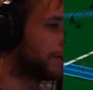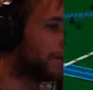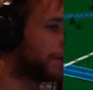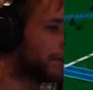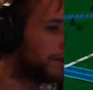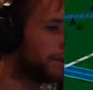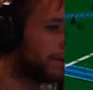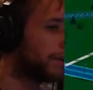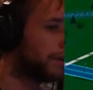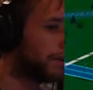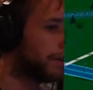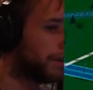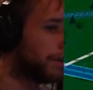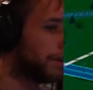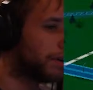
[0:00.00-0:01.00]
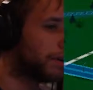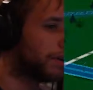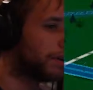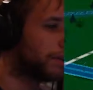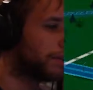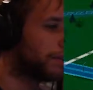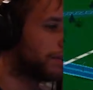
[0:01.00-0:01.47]

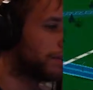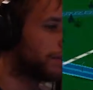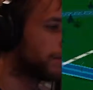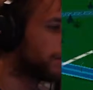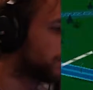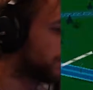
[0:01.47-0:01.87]
Nothing is said.